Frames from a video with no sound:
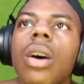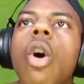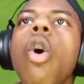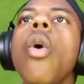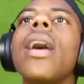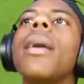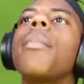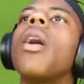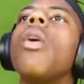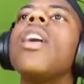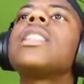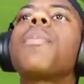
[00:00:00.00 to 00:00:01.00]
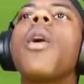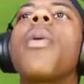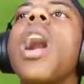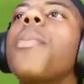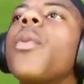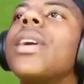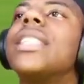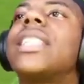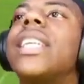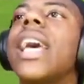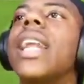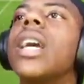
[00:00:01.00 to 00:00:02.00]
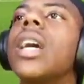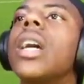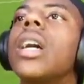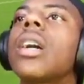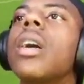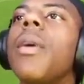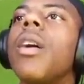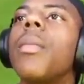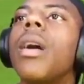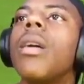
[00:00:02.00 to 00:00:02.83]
who is, bro? Who is, bro? Purple is shit. Come on, bro.